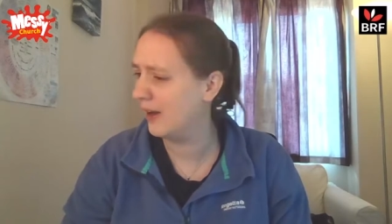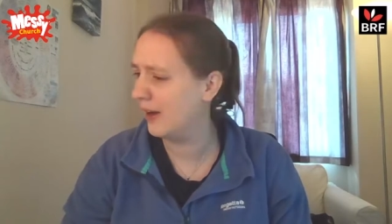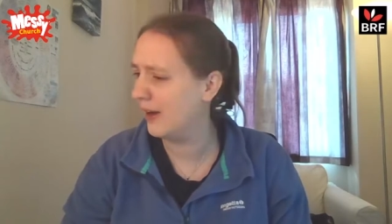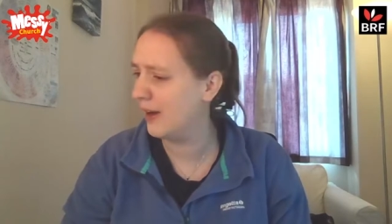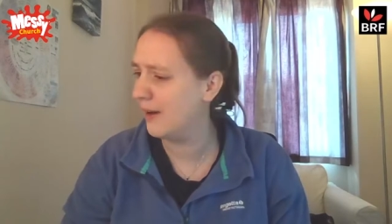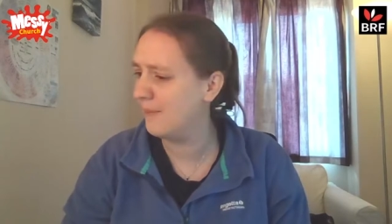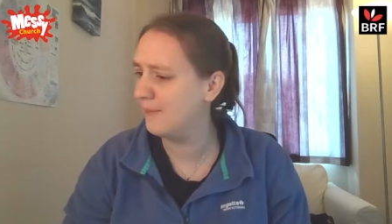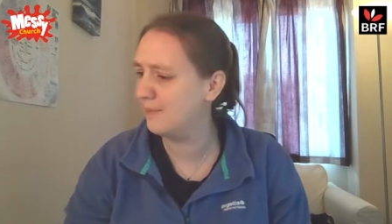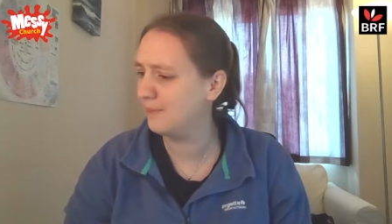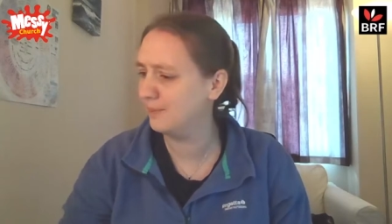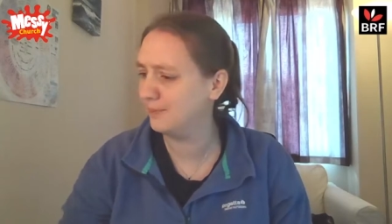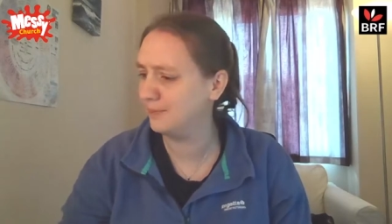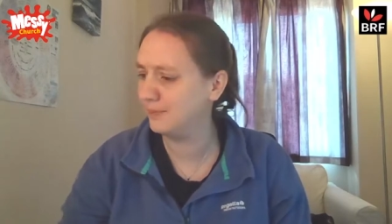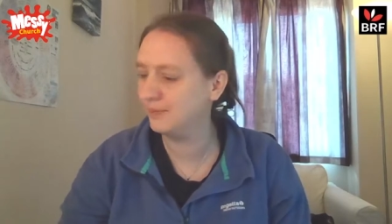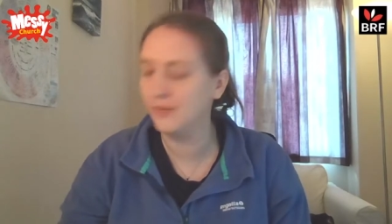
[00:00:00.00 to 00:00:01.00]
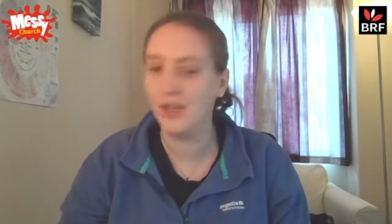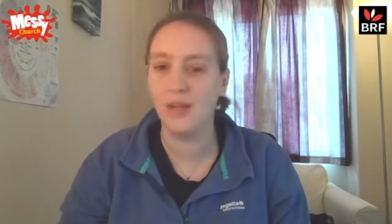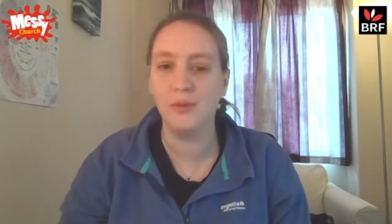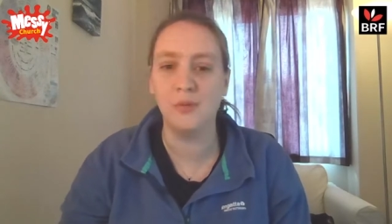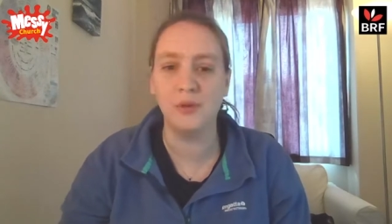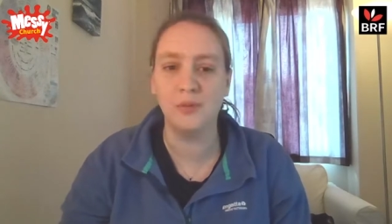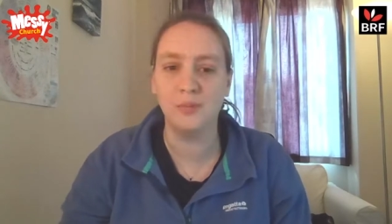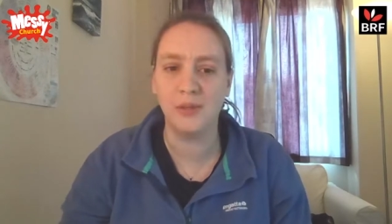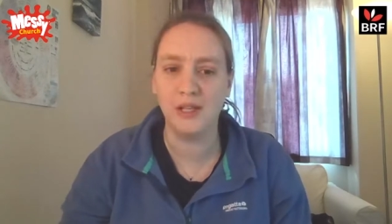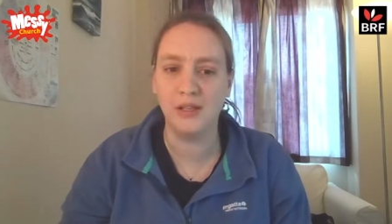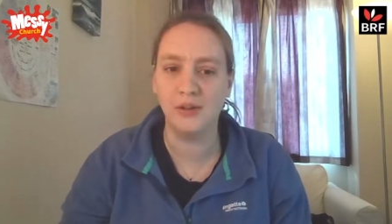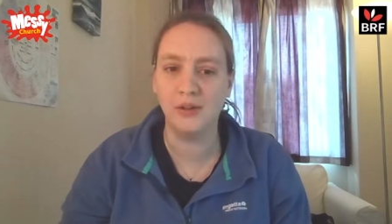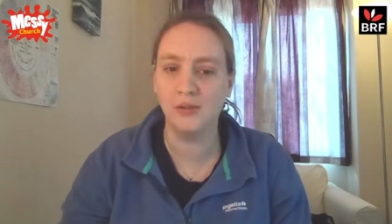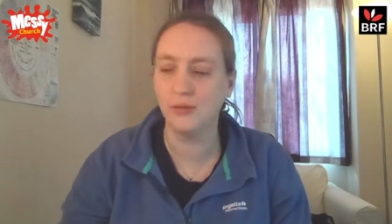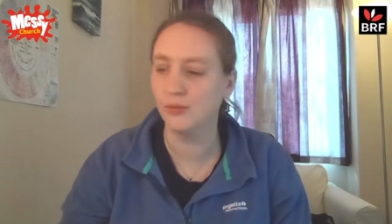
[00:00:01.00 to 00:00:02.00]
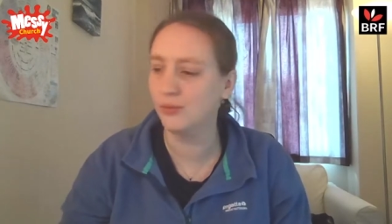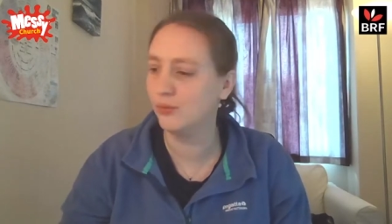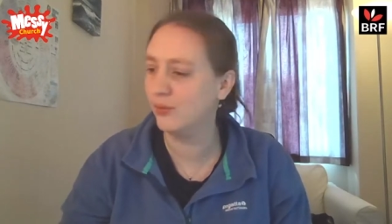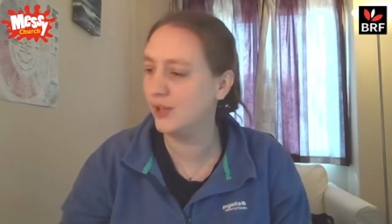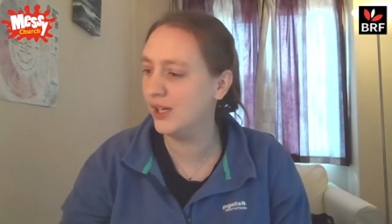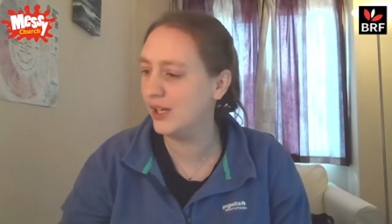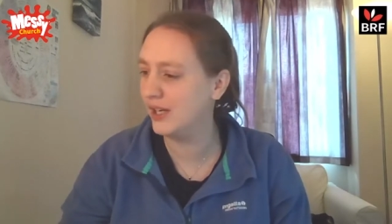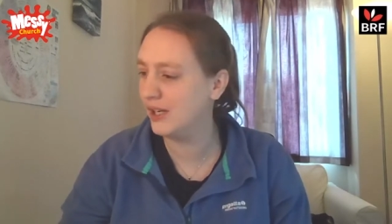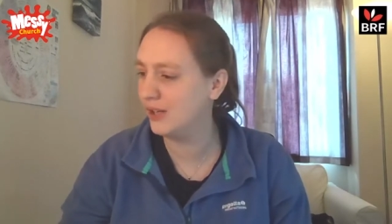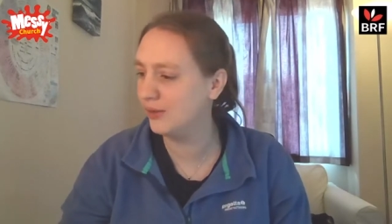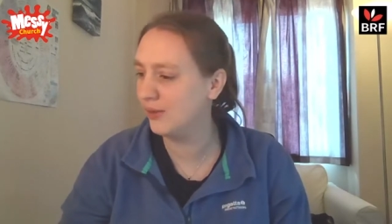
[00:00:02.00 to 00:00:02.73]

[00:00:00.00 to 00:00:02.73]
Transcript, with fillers: Um, it would be really